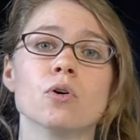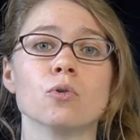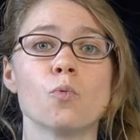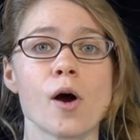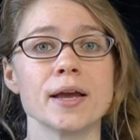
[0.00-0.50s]
or
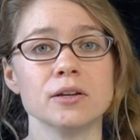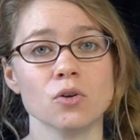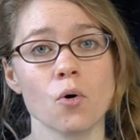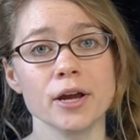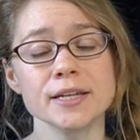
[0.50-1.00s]
white
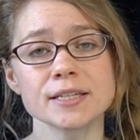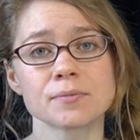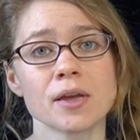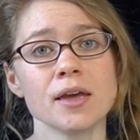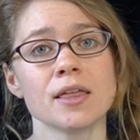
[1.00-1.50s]
noise
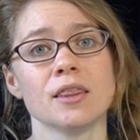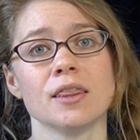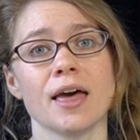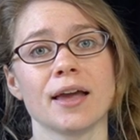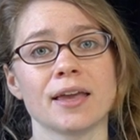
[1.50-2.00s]

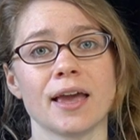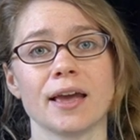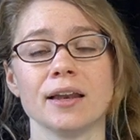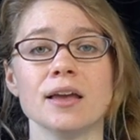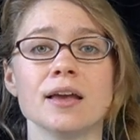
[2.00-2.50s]
that
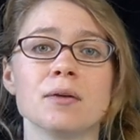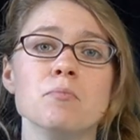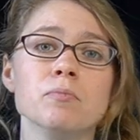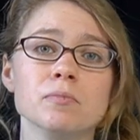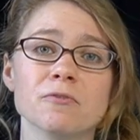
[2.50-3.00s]
can
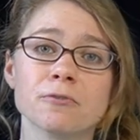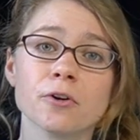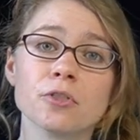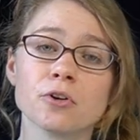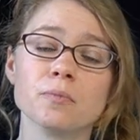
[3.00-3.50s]

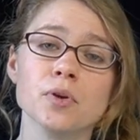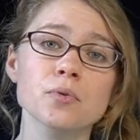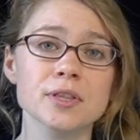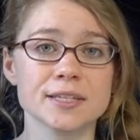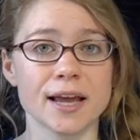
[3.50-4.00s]
further
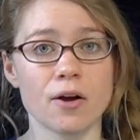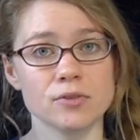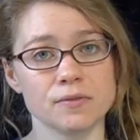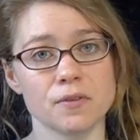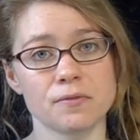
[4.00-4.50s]
mute the
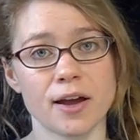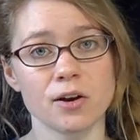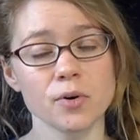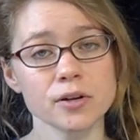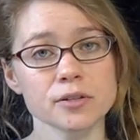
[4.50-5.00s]
sounds of the
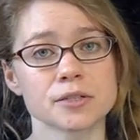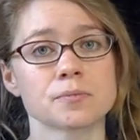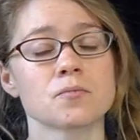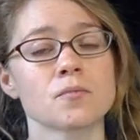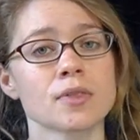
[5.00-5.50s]
fireworks.
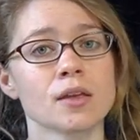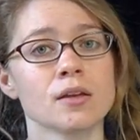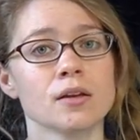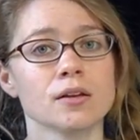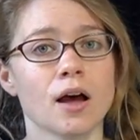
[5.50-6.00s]

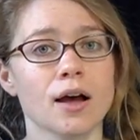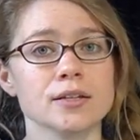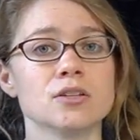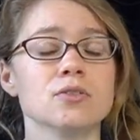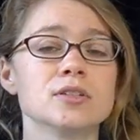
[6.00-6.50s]

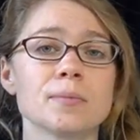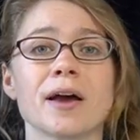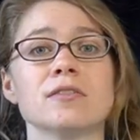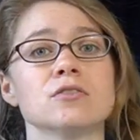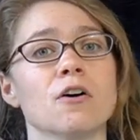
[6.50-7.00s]
So some
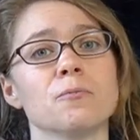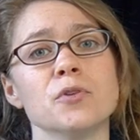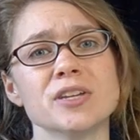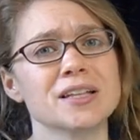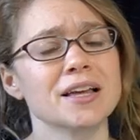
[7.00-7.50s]
kind of soft
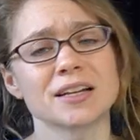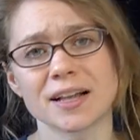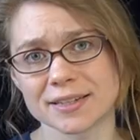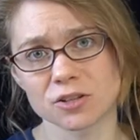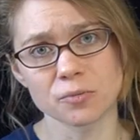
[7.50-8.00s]
music like
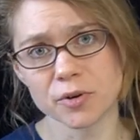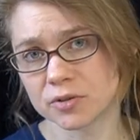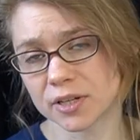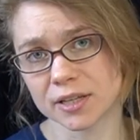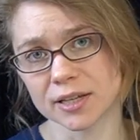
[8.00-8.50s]
classical
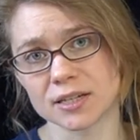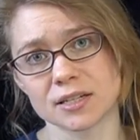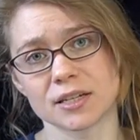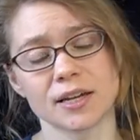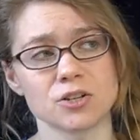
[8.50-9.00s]
music that
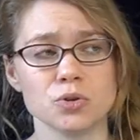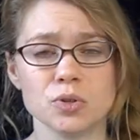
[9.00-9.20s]
doesn't get too